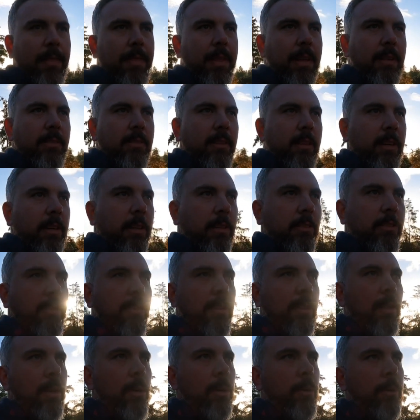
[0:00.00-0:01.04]
things that are going to
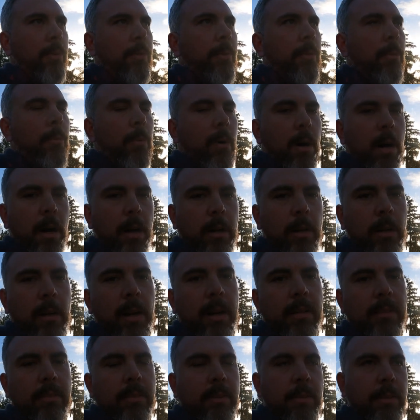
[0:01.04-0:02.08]
slow the water
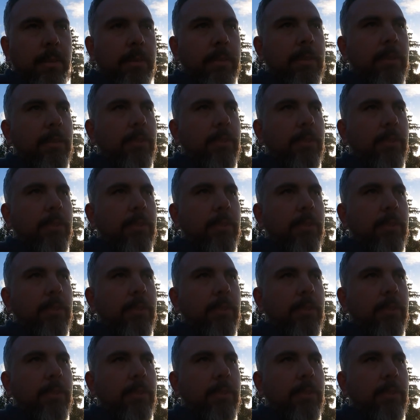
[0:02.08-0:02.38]
as the